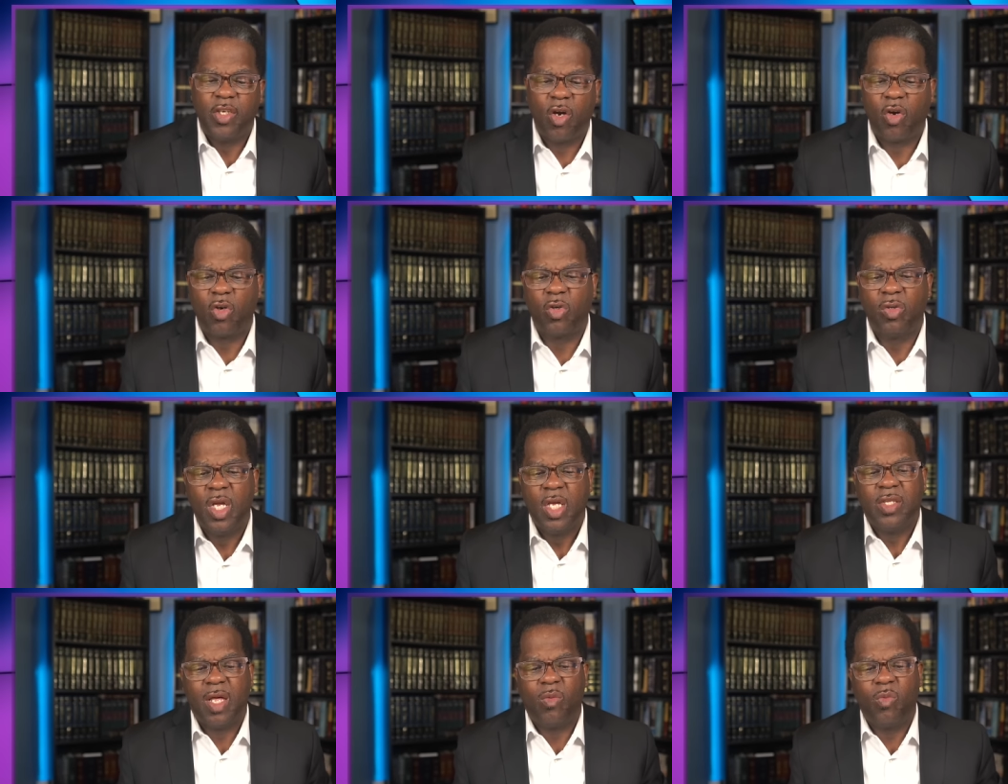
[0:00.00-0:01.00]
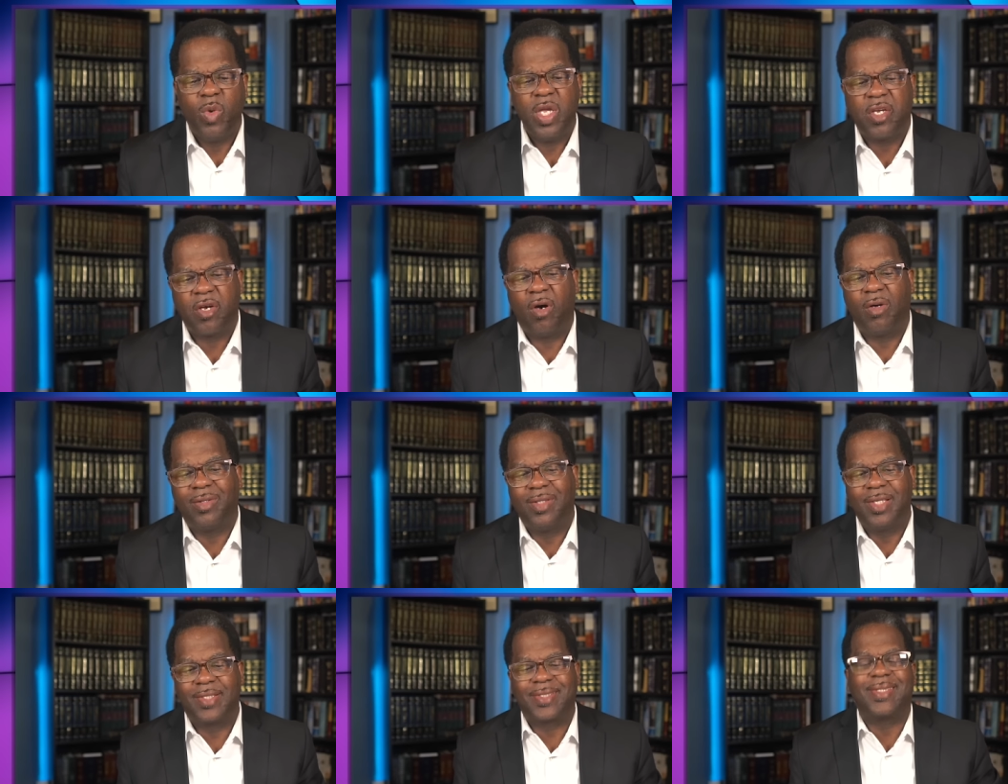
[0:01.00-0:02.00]
he heard. Now, we
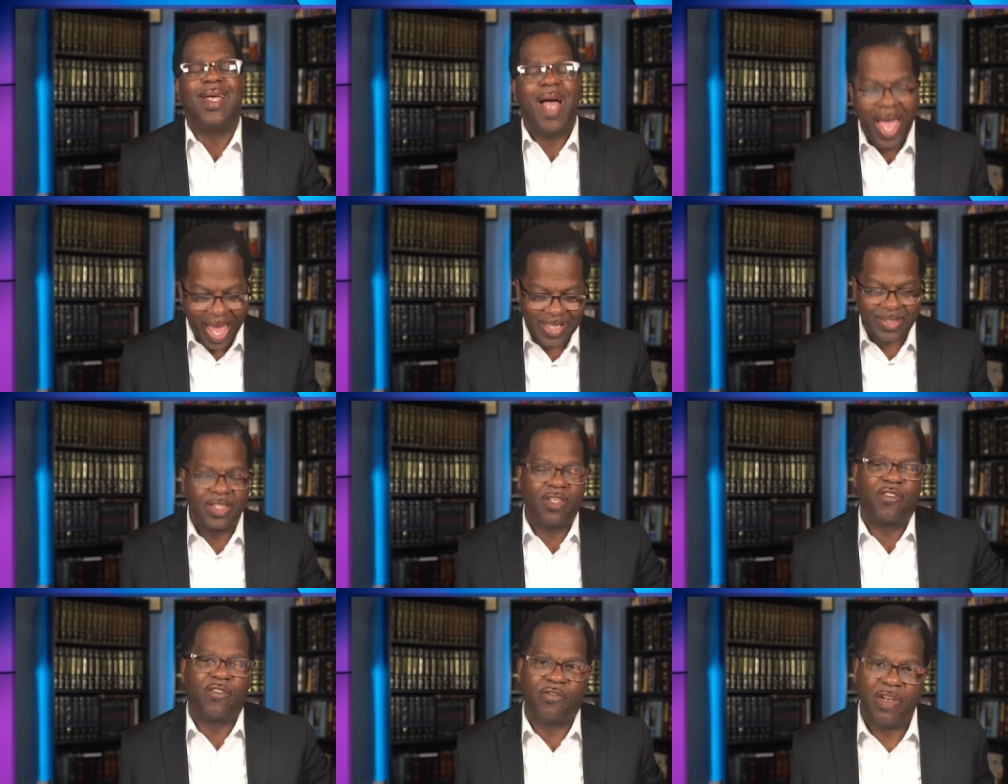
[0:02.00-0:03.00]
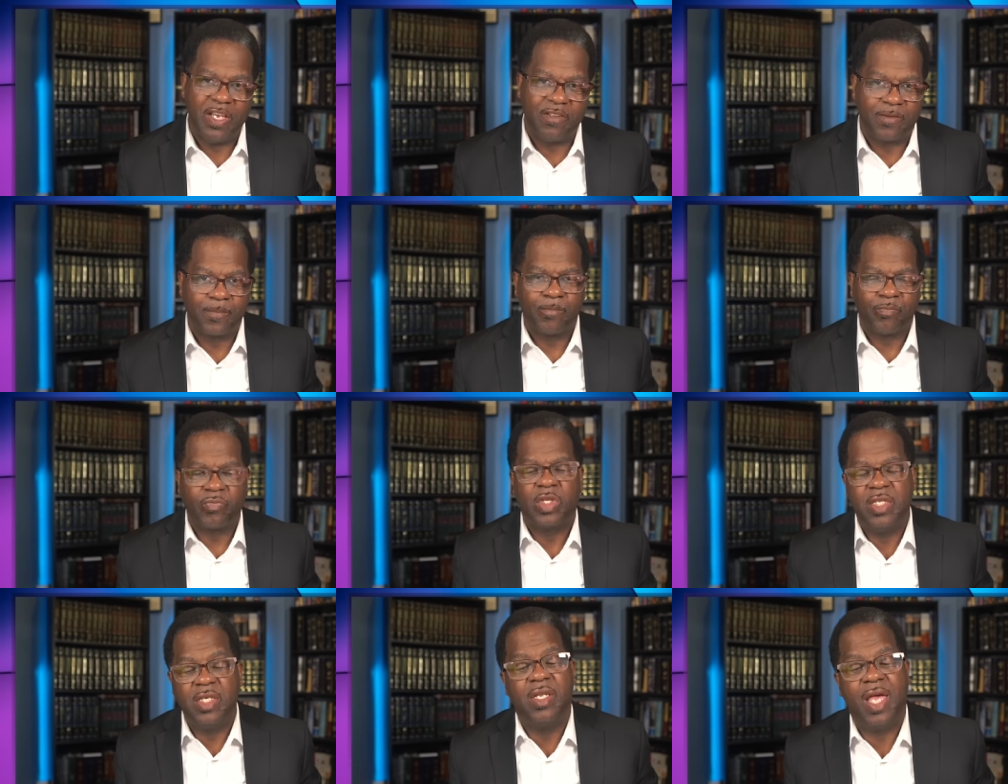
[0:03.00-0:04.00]
call this active faith.
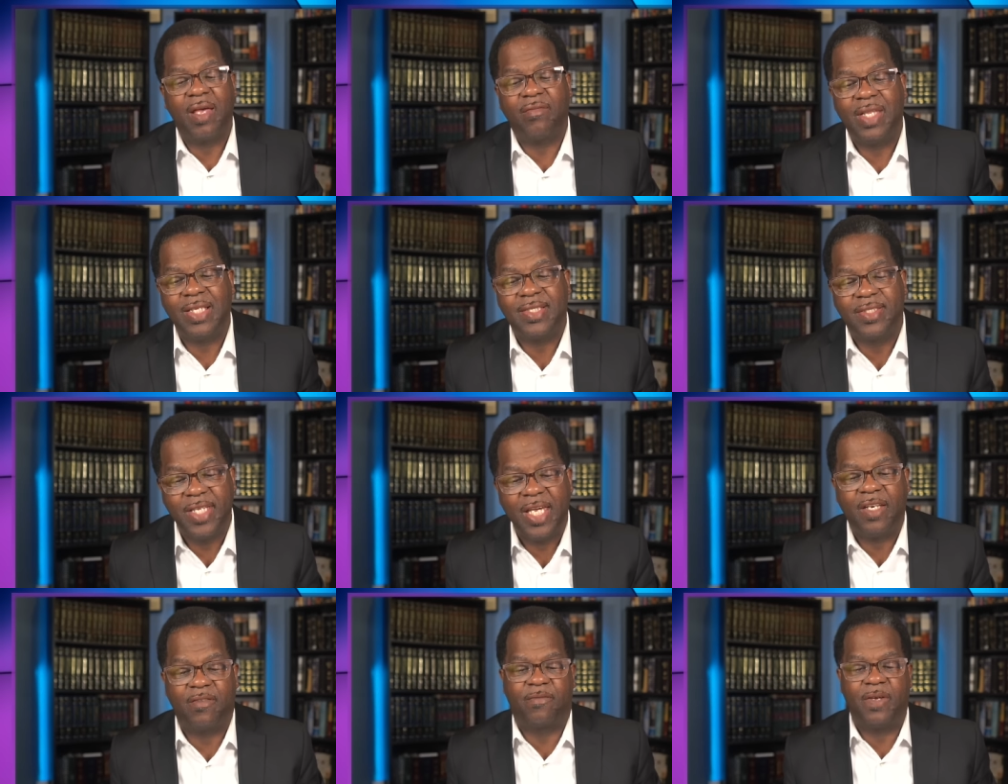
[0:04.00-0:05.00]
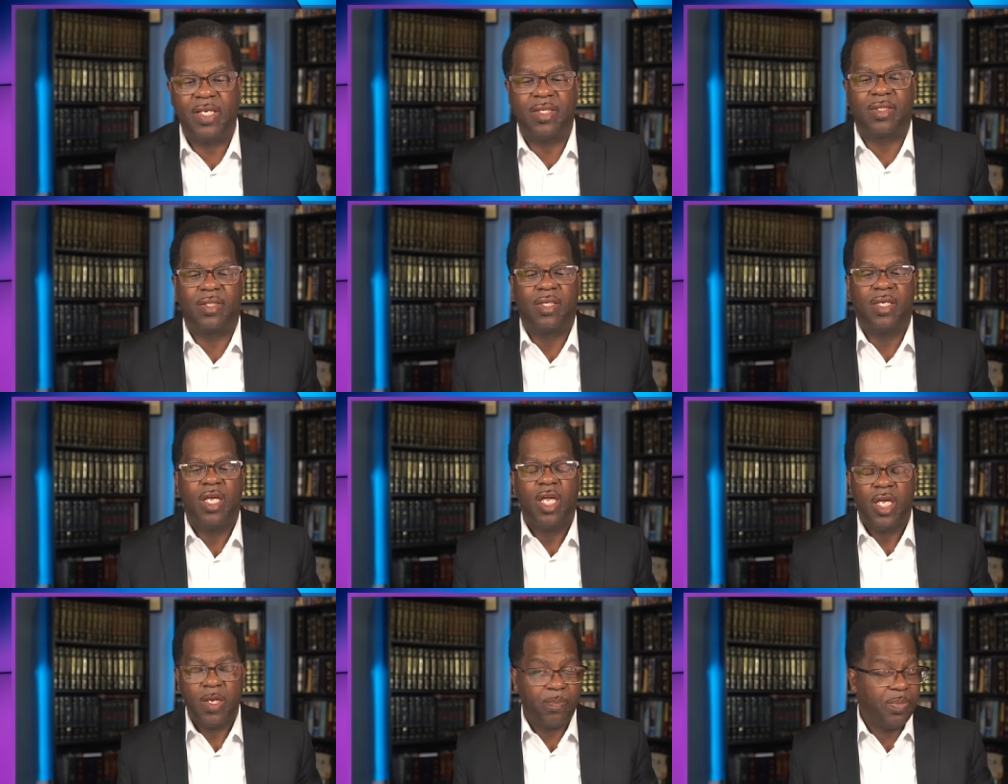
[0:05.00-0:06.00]
He didn't have that dead faith.
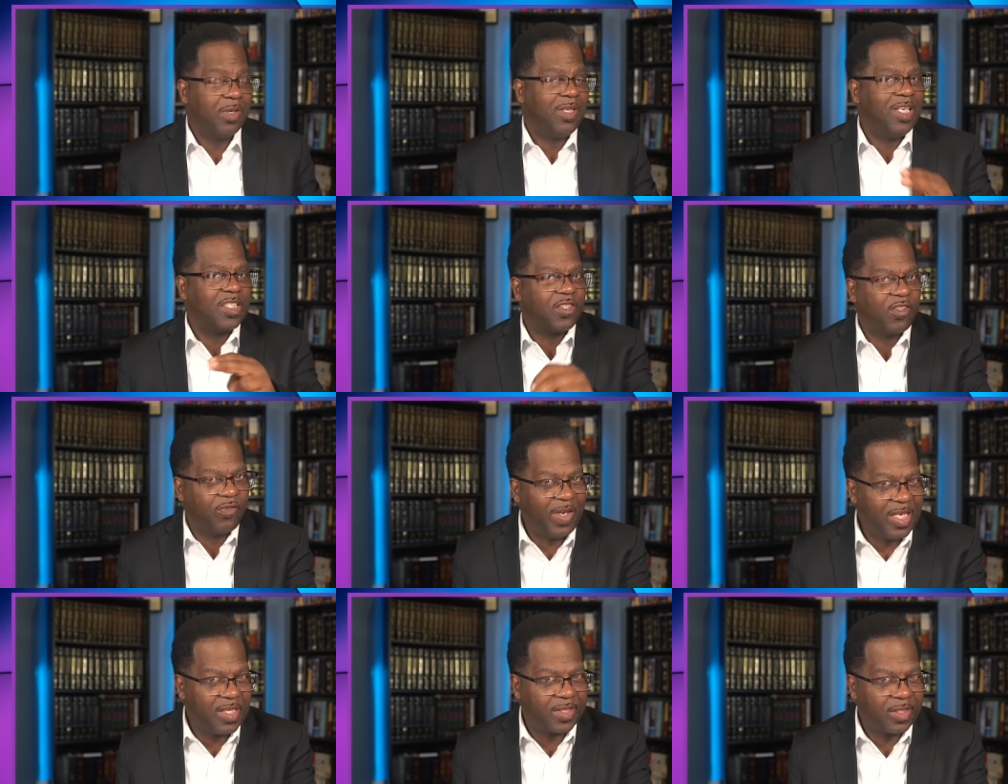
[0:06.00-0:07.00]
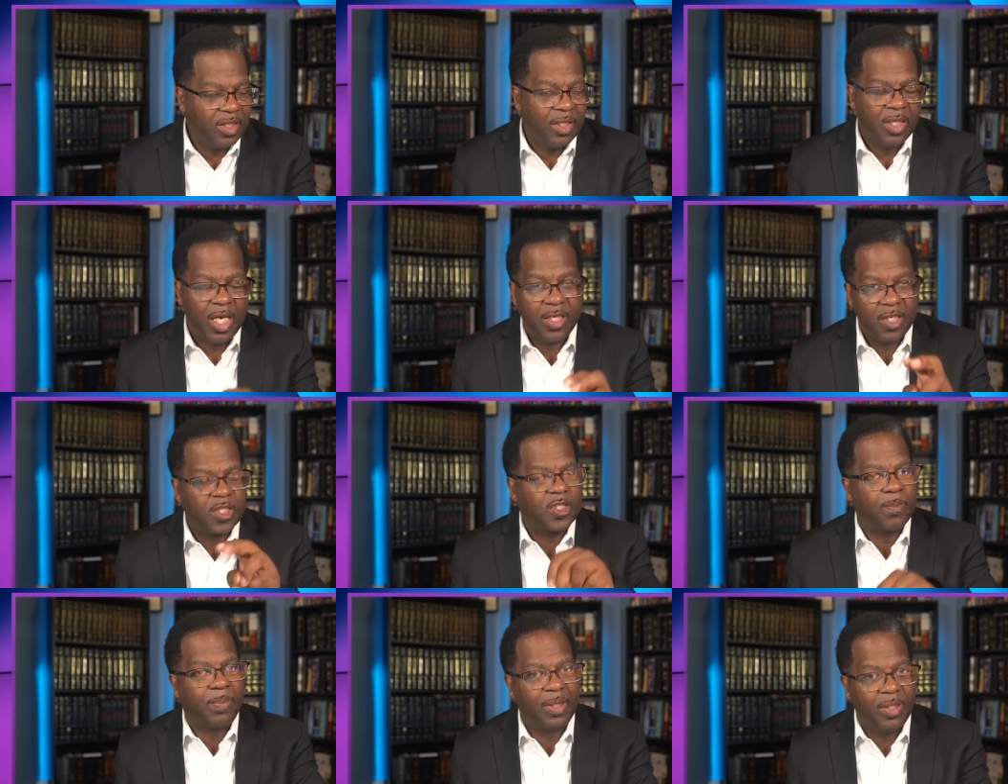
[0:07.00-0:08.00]
He put his faith and
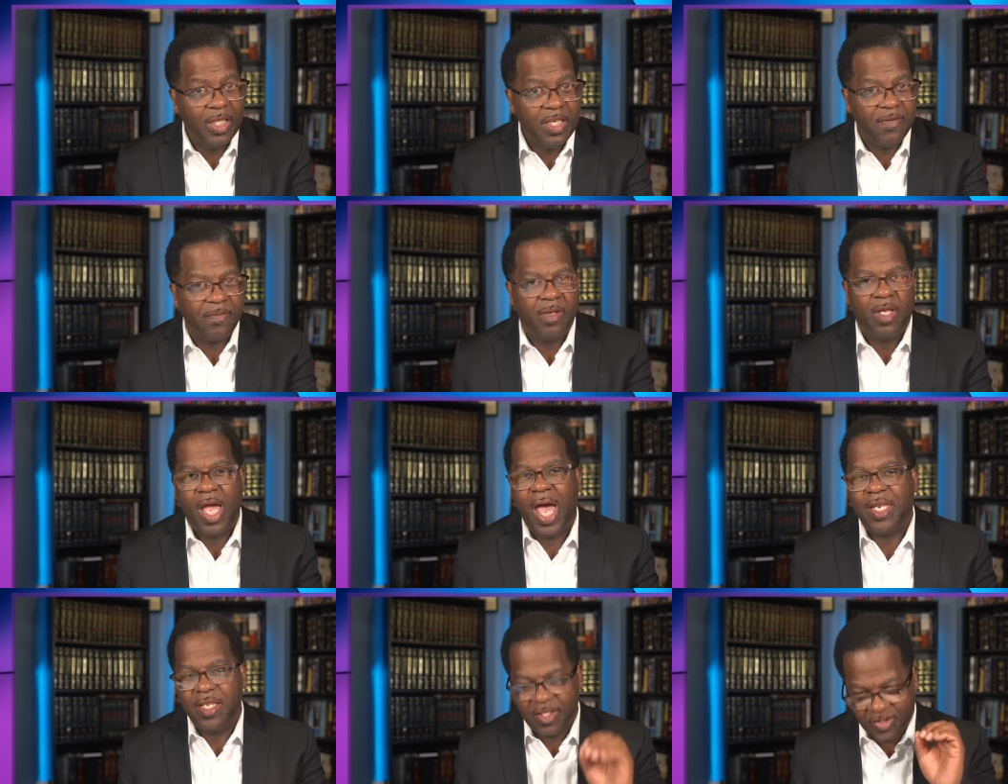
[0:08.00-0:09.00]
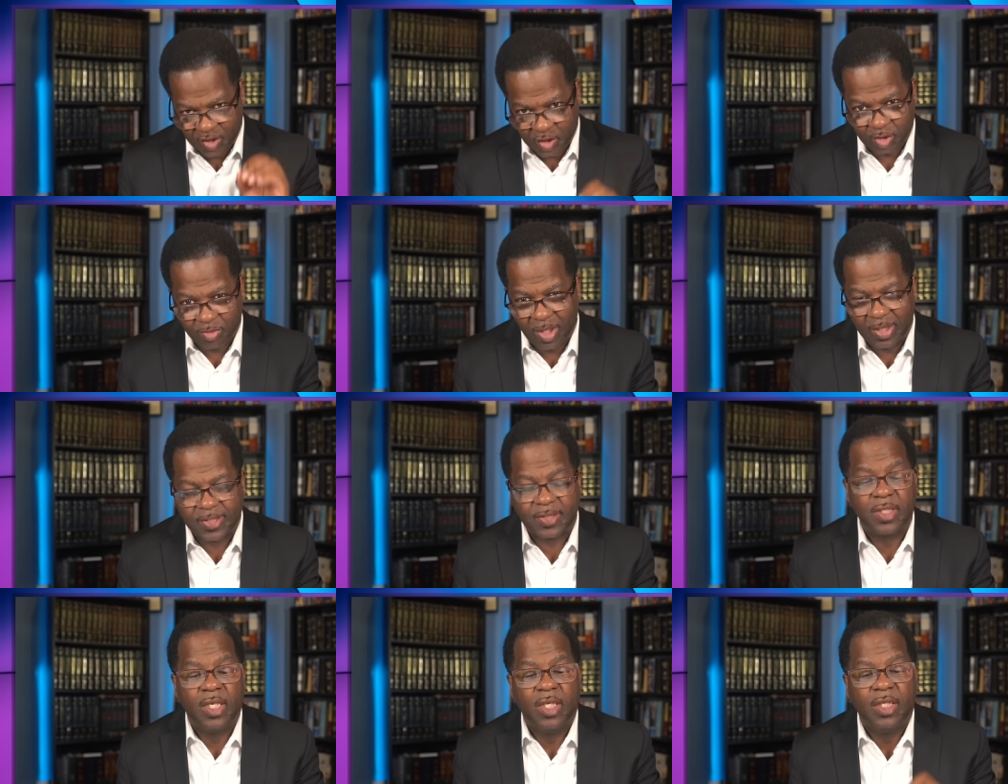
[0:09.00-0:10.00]
his belief and his
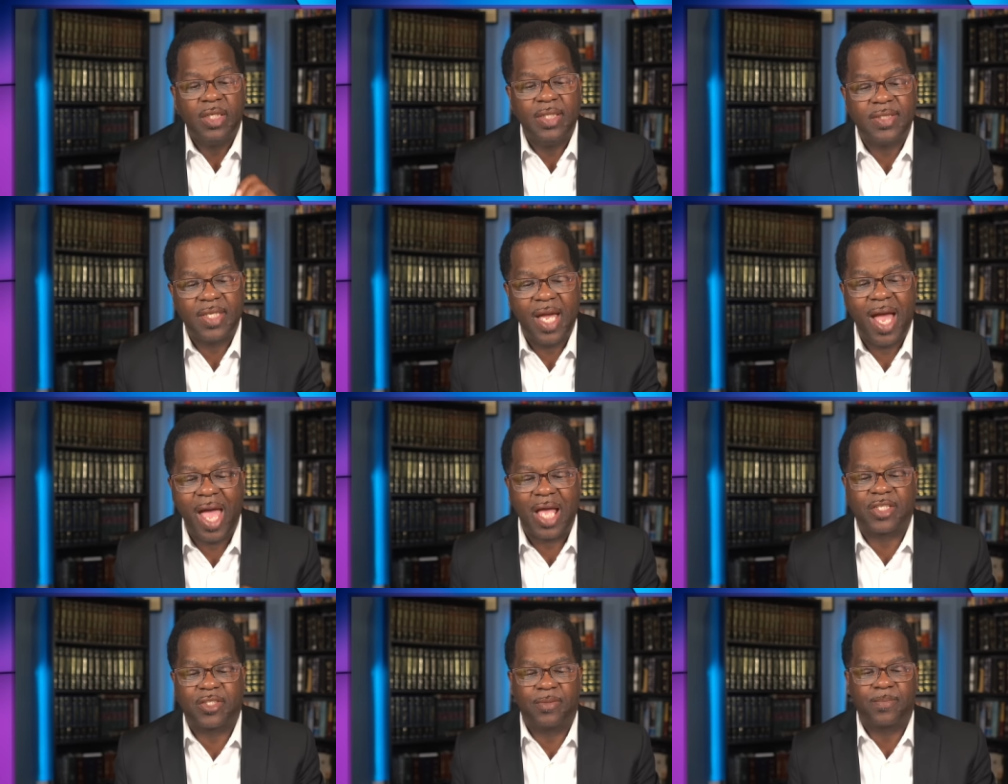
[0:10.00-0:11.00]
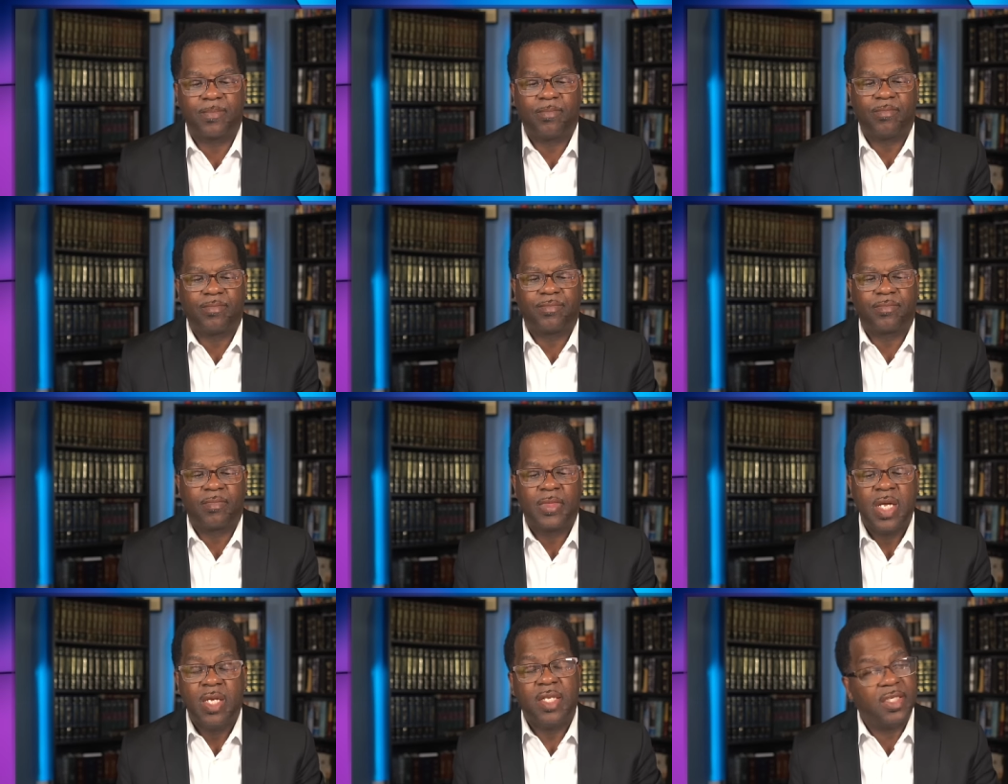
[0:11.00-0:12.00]
trust into action.
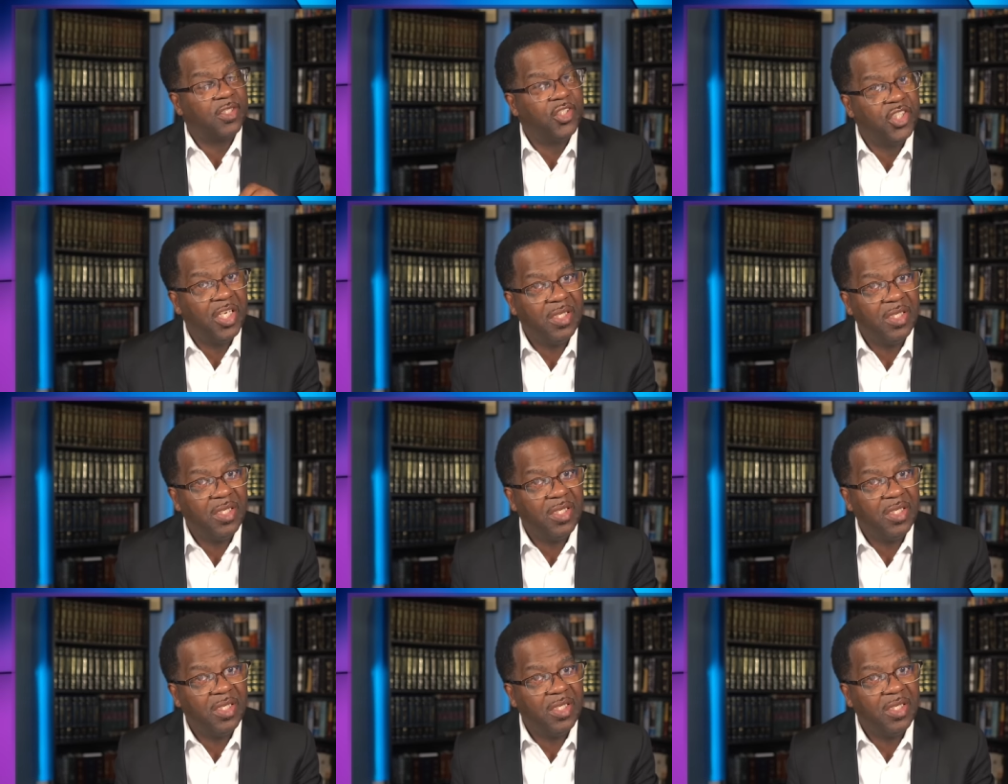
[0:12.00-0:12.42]
This